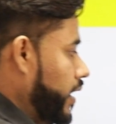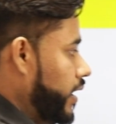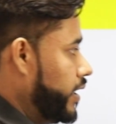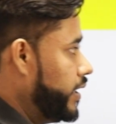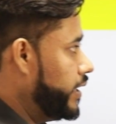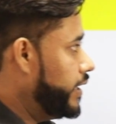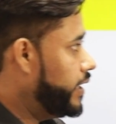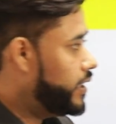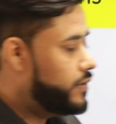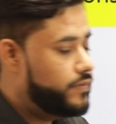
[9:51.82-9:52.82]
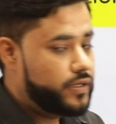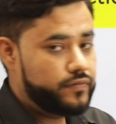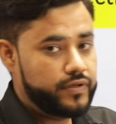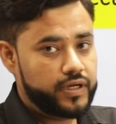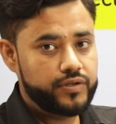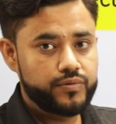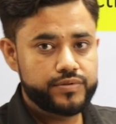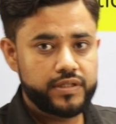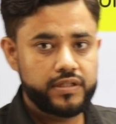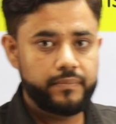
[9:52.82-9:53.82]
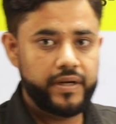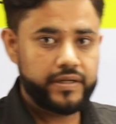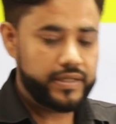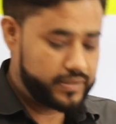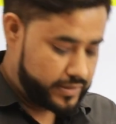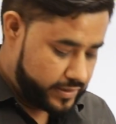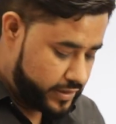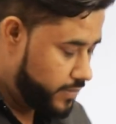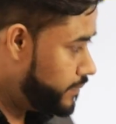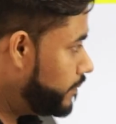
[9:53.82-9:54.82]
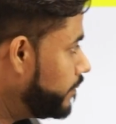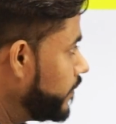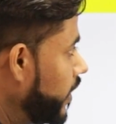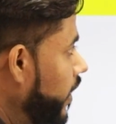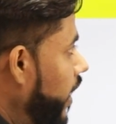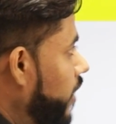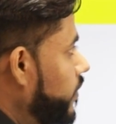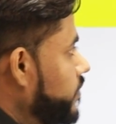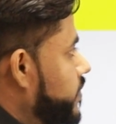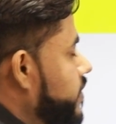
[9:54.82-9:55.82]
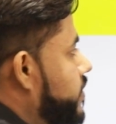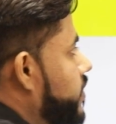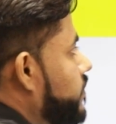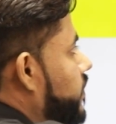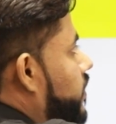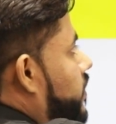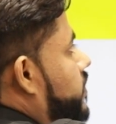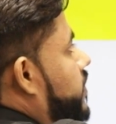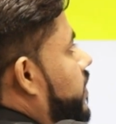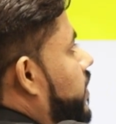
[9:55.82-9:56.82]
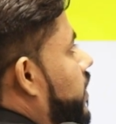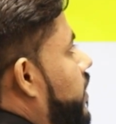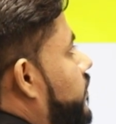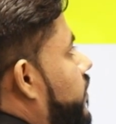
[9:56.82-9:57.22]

in india where we are using the matrix system mm system generally